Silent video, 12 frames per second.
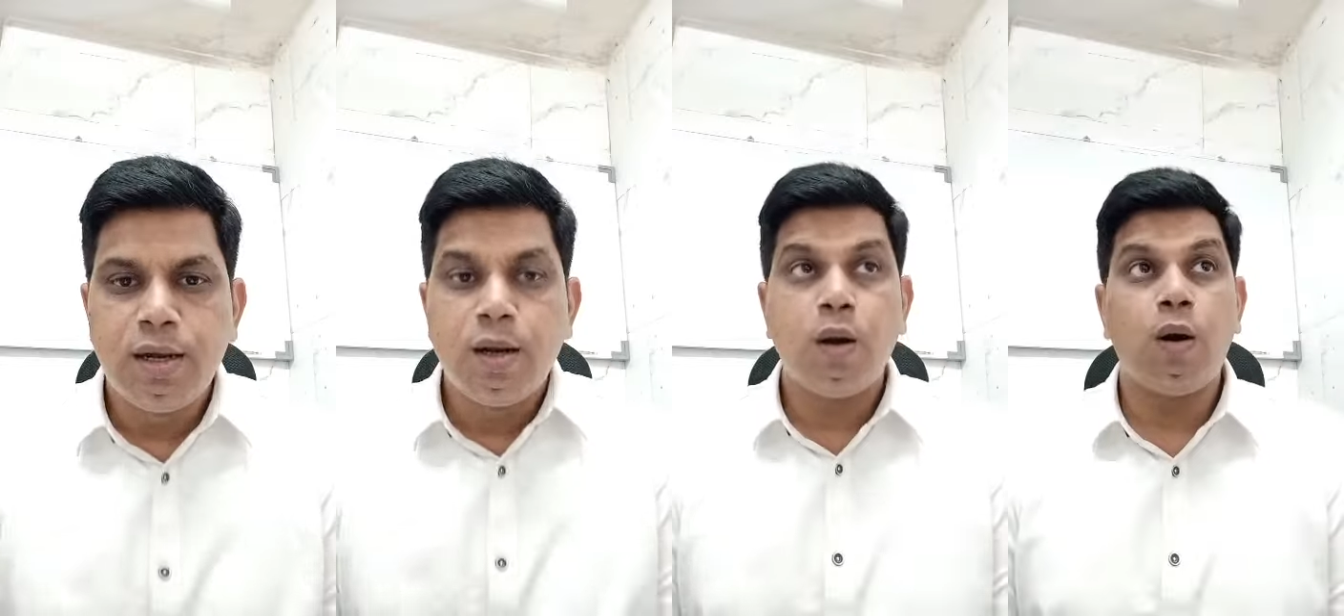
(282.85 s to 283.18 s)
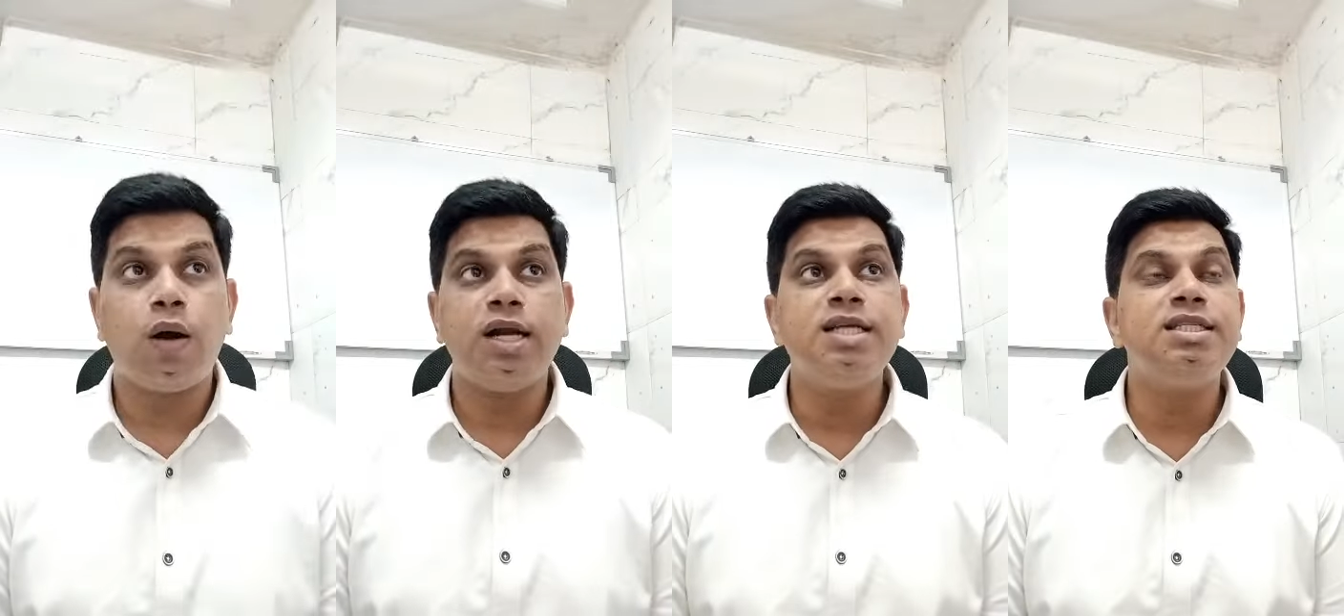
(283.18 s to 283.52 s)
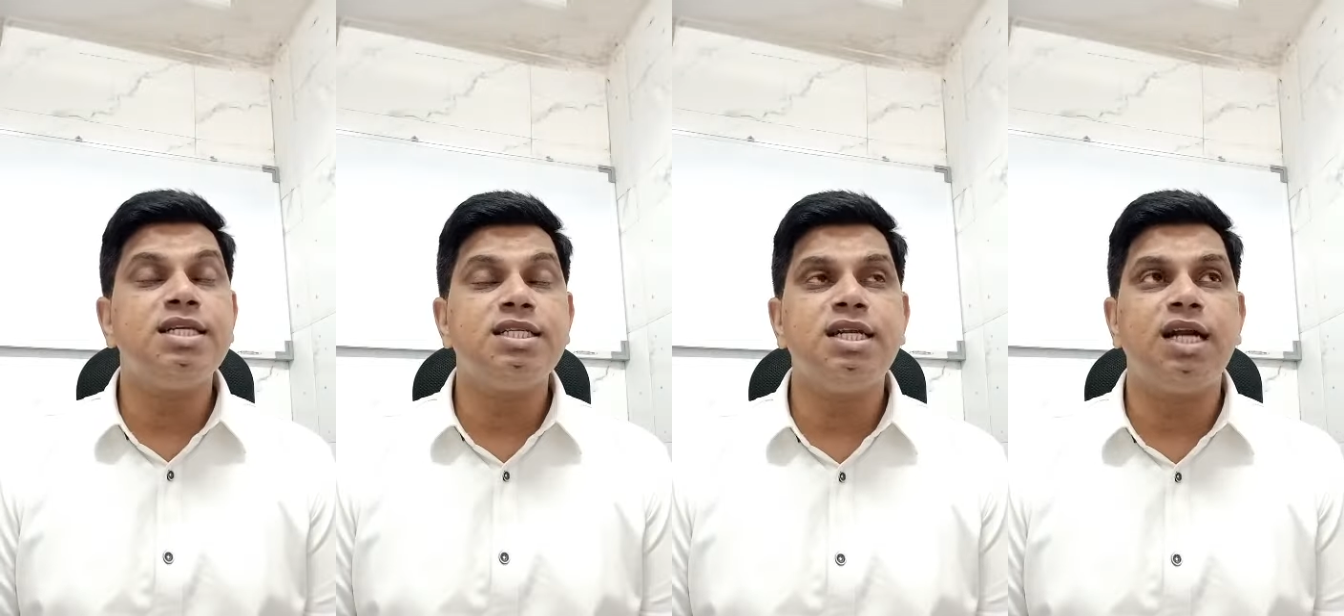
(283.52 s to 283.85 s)
Cornus
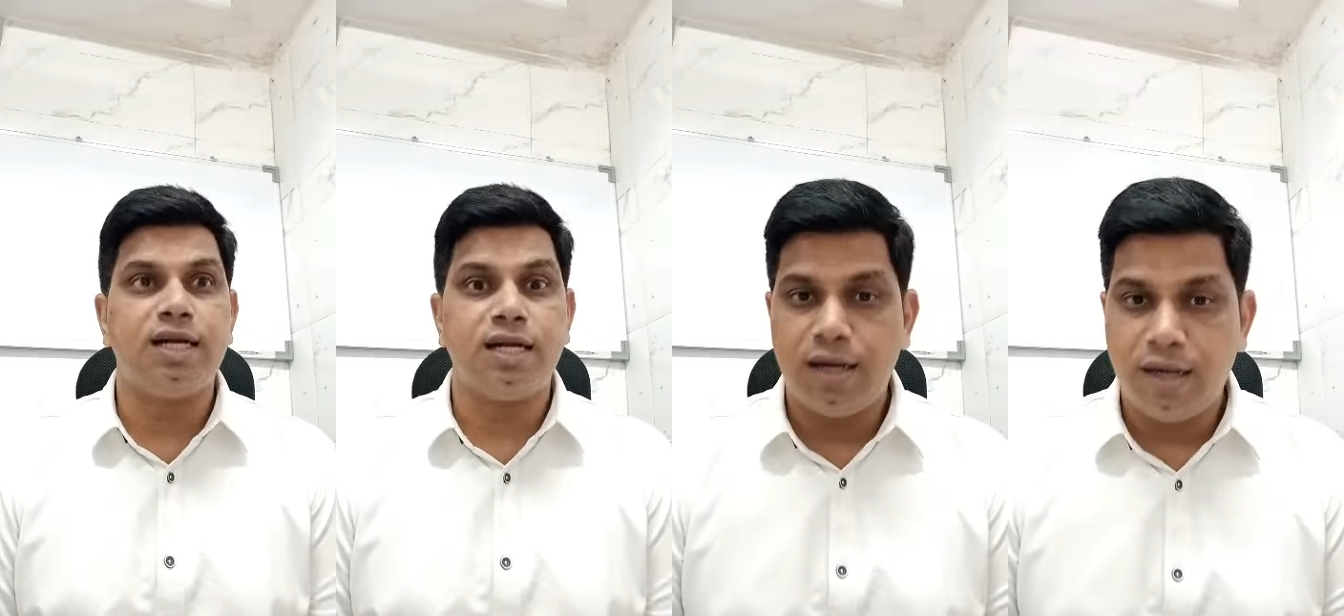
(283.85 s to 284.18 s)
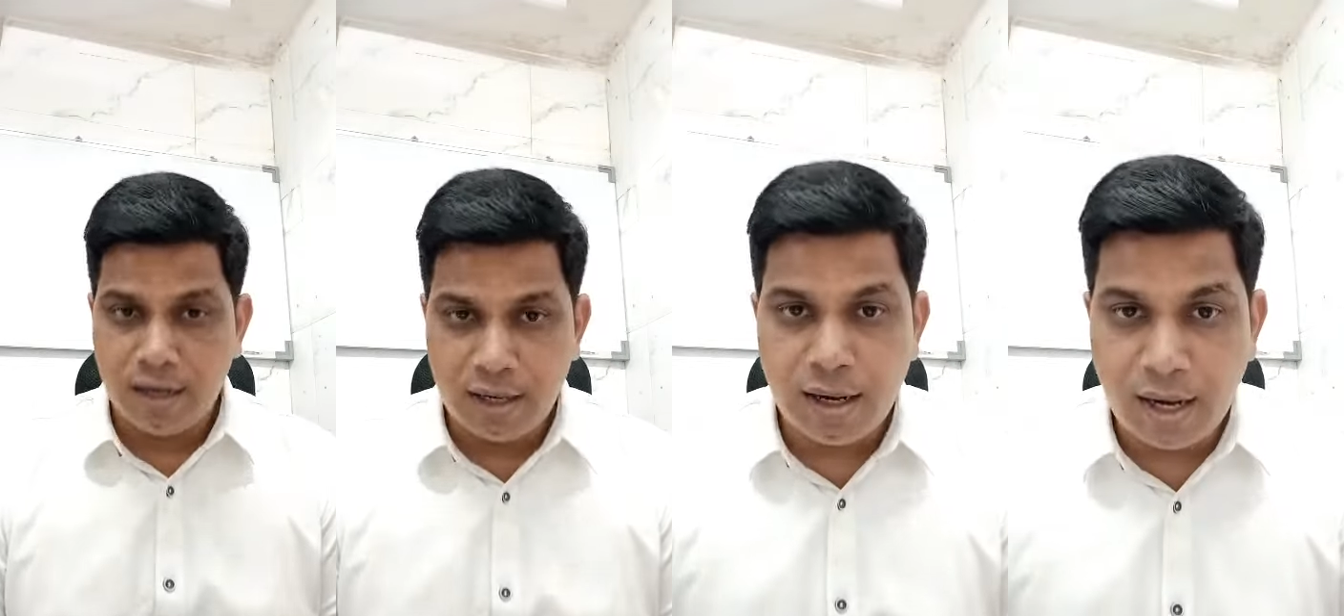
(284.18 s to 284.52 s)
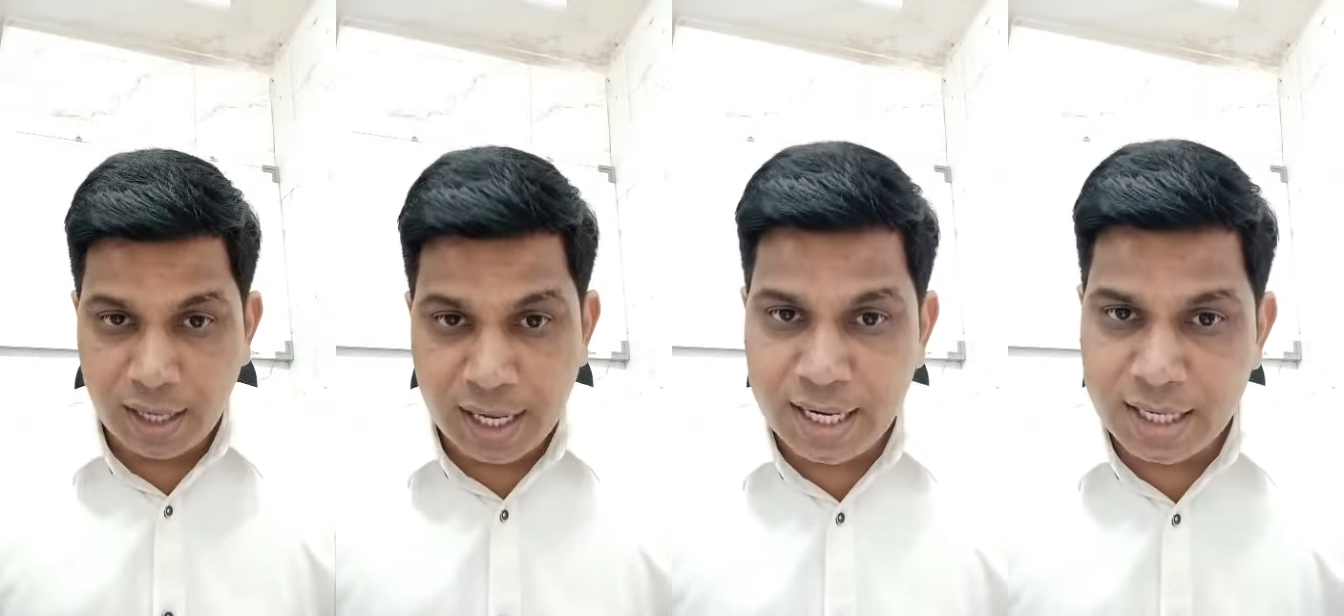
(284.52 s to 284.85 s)
circinata,
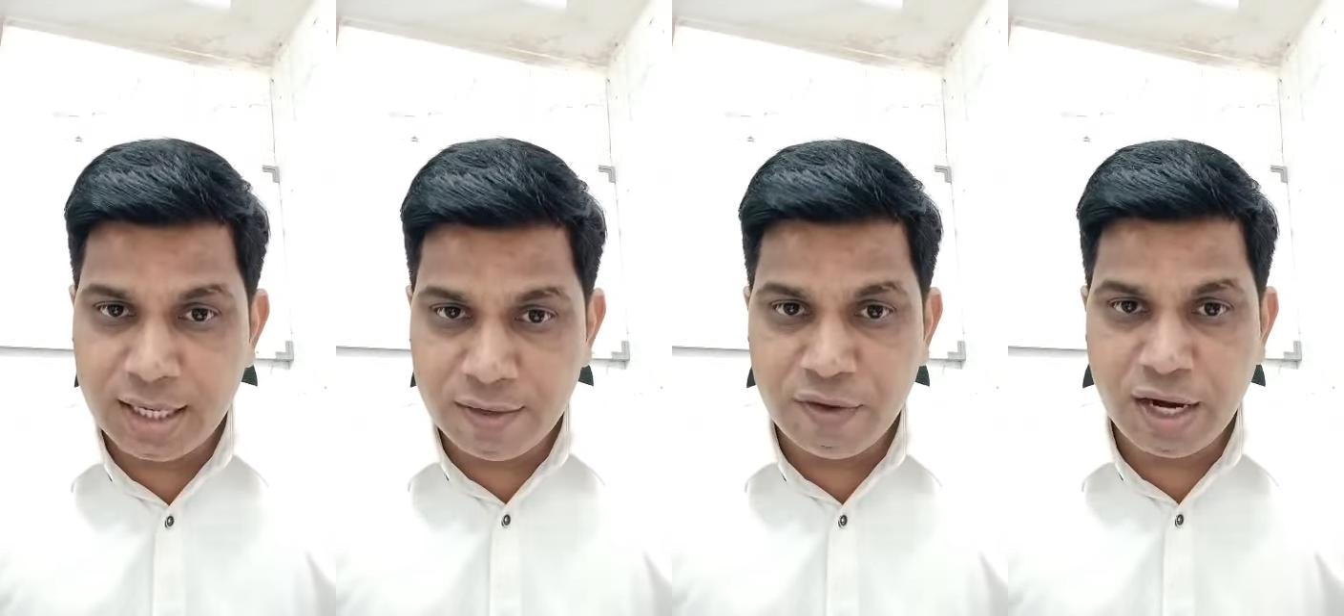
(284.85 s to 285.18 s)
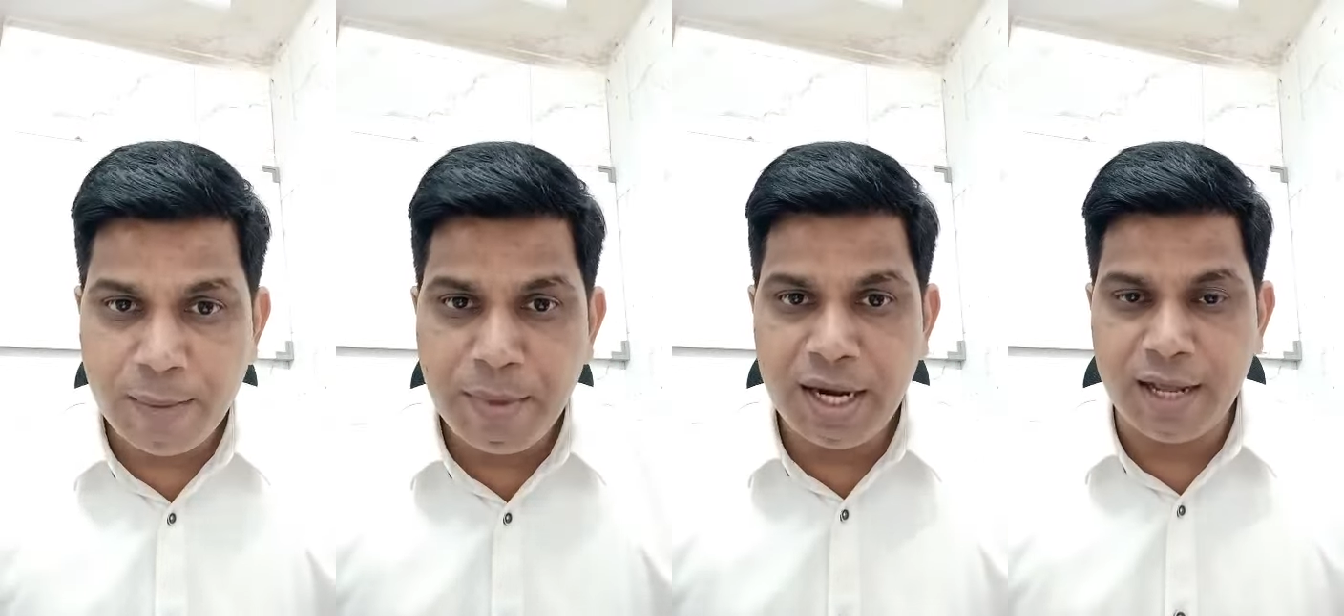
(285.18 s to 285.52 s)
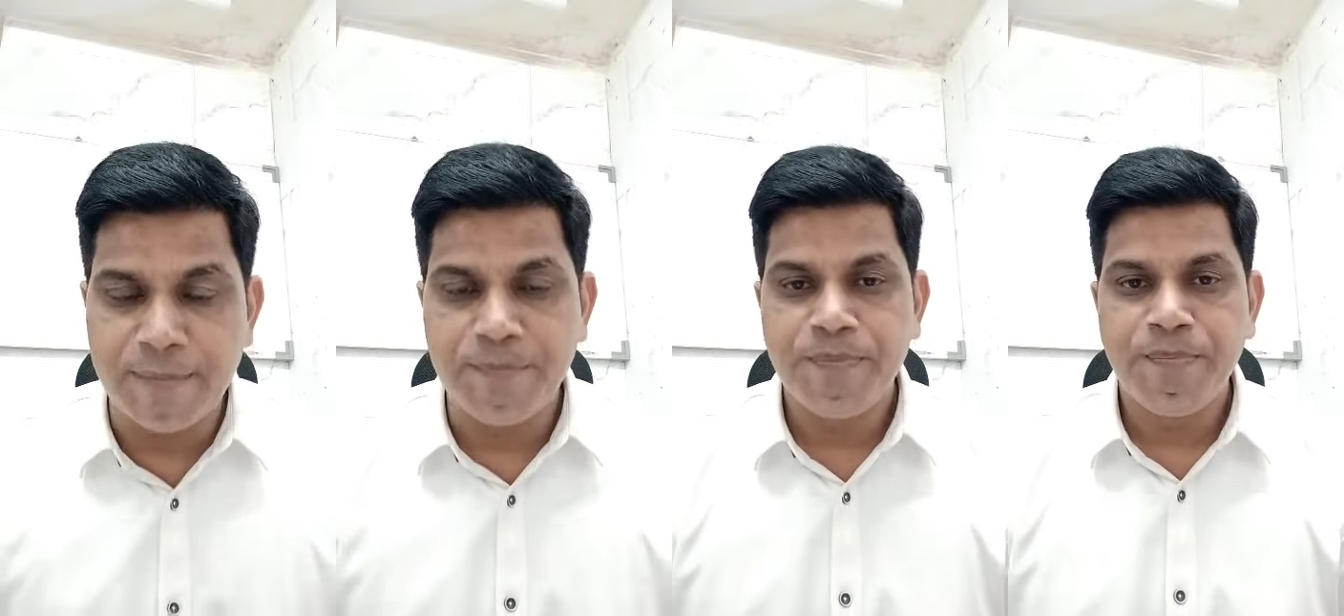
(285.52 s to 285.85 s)
again a liver
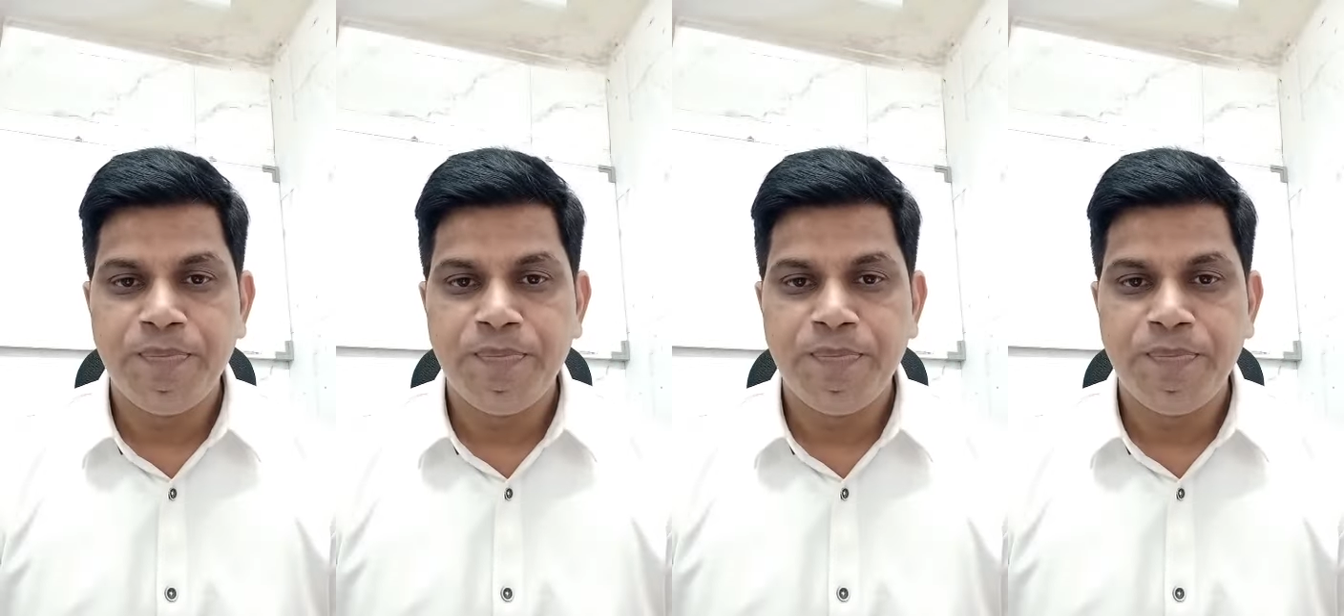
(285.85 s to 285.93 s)
remedy.